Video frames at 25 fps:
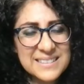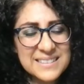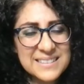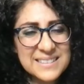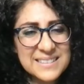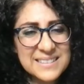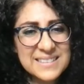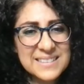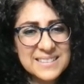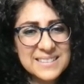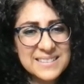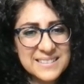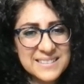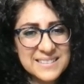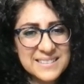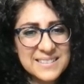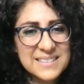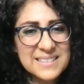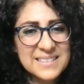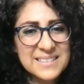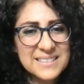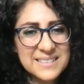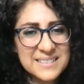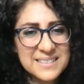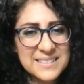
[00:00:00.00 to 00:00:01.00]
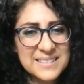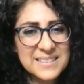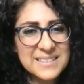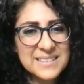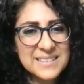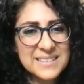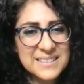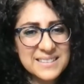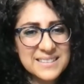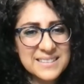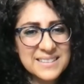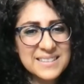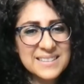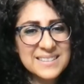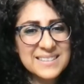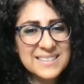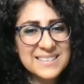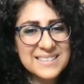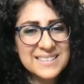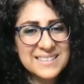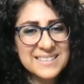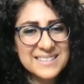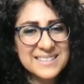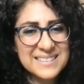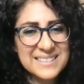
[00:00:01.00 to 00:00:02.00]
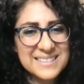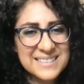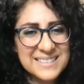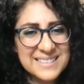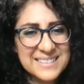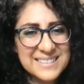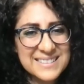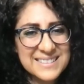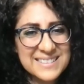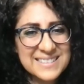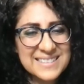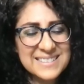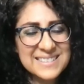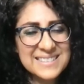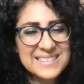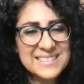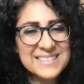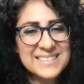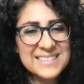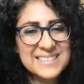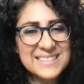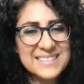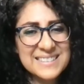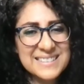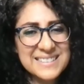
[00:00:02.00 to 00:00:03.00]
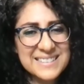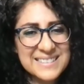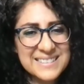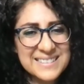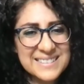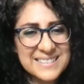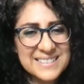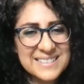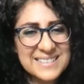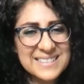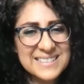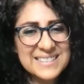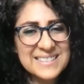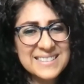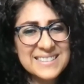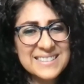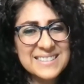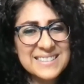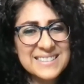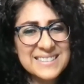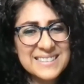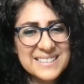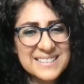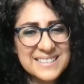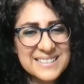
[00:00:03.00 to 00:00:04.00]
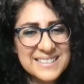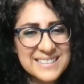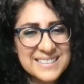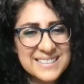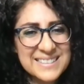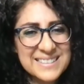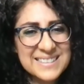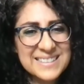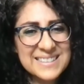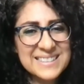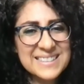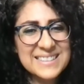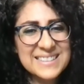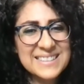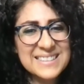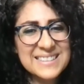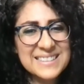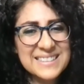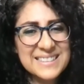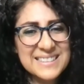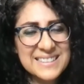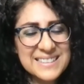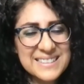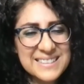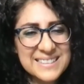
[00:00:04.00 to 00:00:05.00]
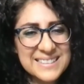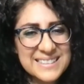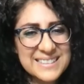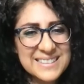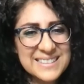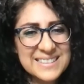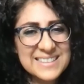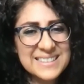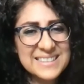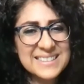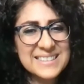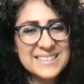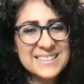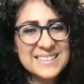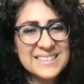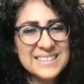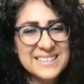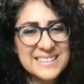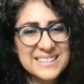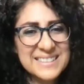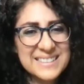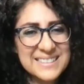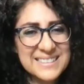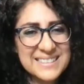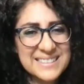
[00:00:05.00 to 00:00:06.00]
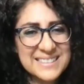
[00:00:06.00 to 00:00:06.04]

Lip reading: No words are spoken by the person on screen.